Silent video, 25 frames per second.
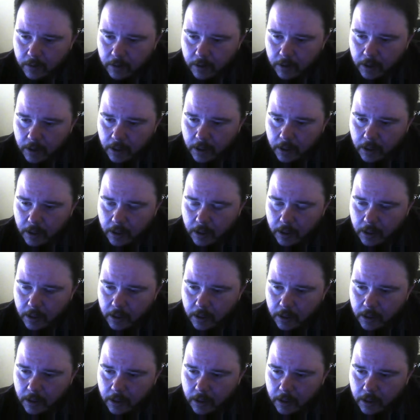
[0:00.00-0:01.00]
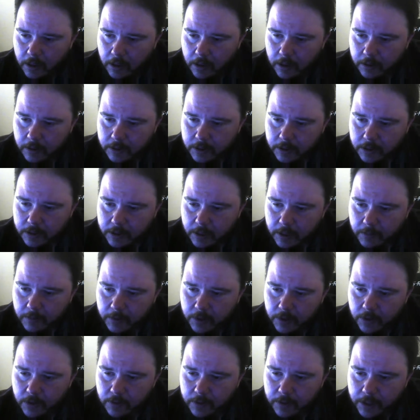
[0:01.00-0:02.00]
uh, it's the same in
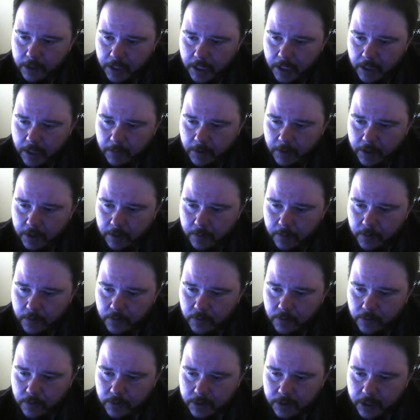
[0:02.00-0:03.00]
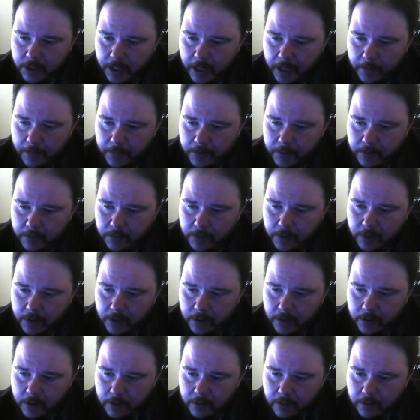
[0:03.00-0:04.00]
the UK. Money mules. It happened to
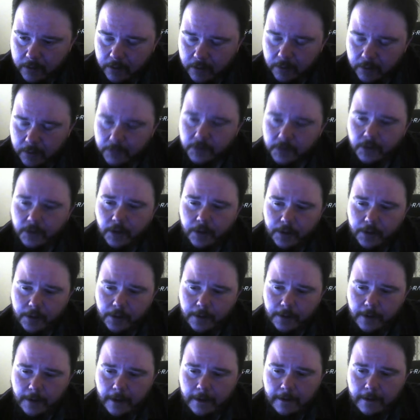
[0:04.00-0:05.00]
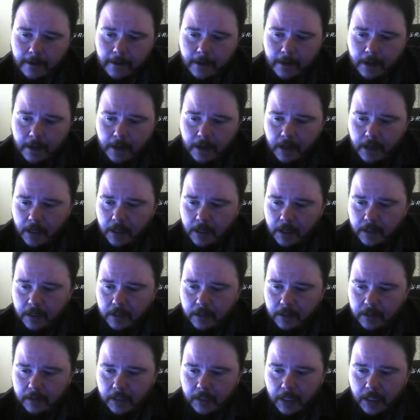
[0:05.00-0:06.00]
me. Oh, I'm sorry to hear that.
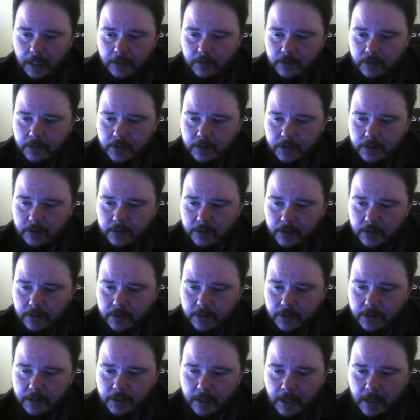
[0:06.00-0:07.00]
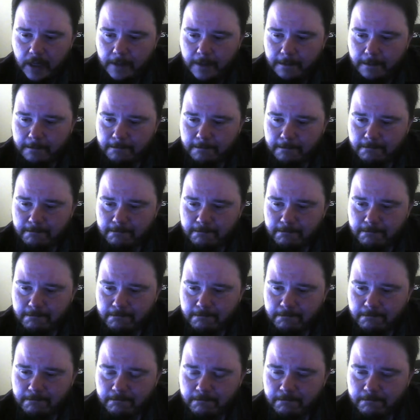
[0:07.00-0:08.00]
Yeah, there's there's um,
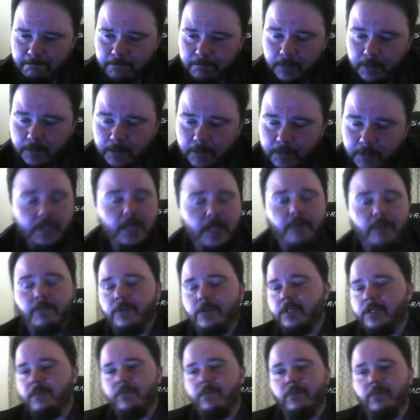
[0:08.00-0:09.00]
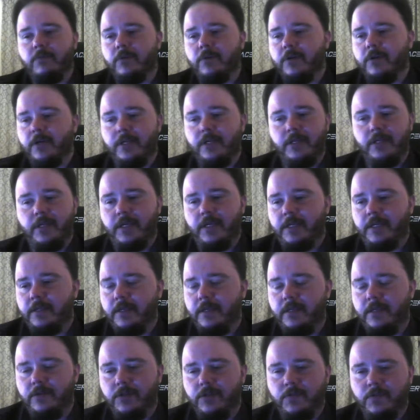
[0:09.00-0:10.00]
there's scammers everywhere, and and,
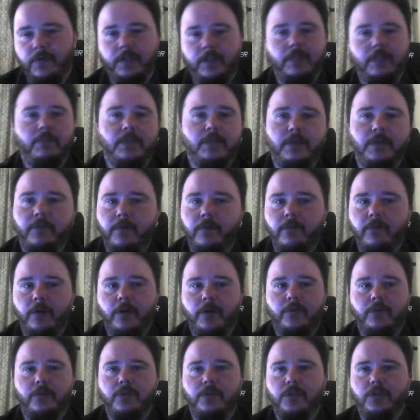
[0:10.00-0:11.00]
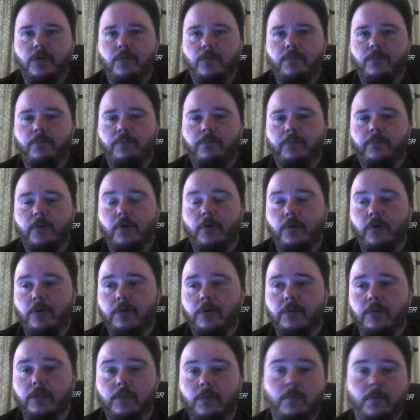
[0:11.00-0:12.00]
and there's victims everywhere. There's no corner
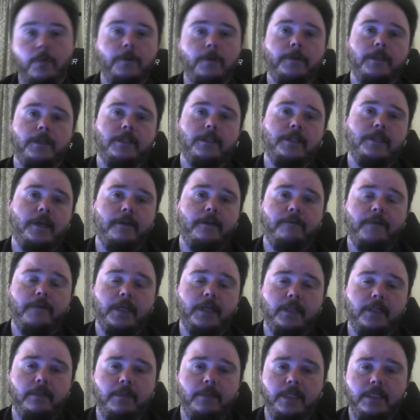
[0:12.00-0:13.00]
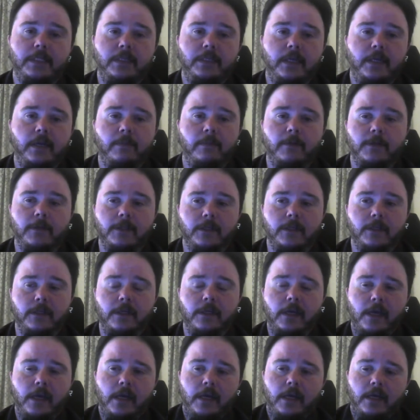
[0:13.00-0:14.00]
of this world that's not affected by scammers, and
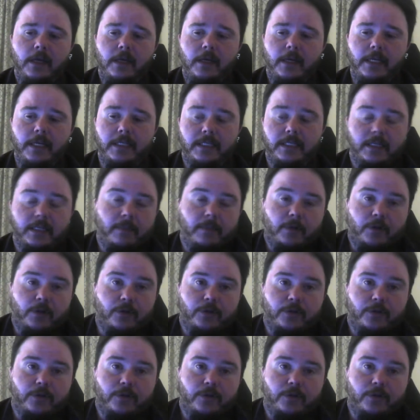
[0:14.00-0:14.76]
it's similar